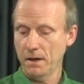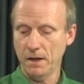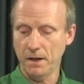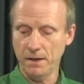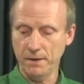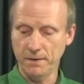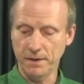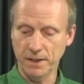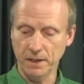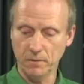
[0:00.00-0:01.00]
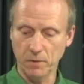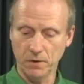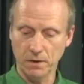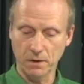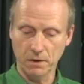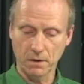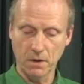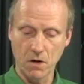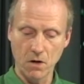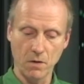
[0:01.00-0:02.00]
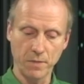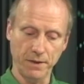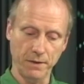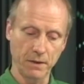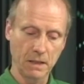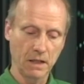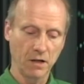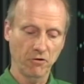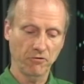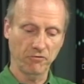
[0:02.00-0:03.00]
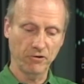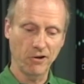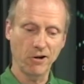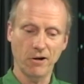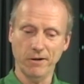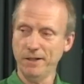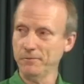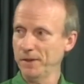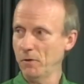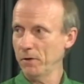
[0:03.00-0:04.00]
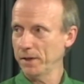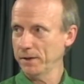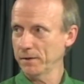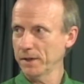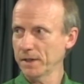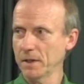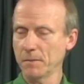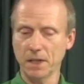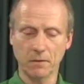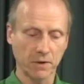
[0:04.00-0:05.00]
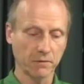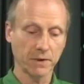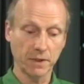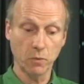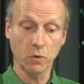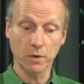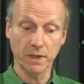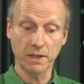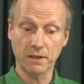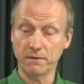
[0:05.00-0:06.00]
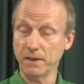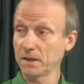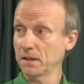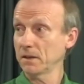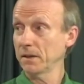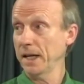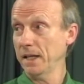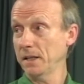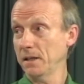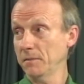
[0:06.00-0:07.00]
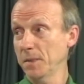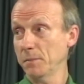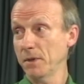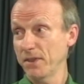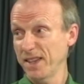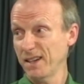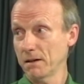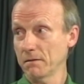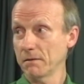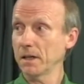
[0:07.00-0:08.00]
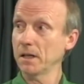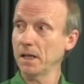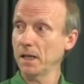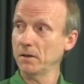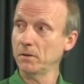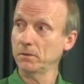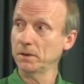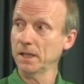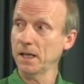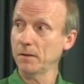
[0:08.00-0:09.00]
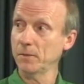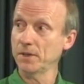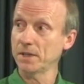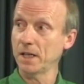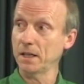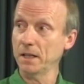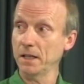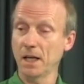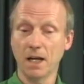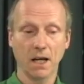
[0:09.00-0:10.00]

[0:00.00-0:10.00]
The single most common flaw in recordings, or things that make them look really poor, is the fact that they're handheld. People think they can handhold a camera steadily,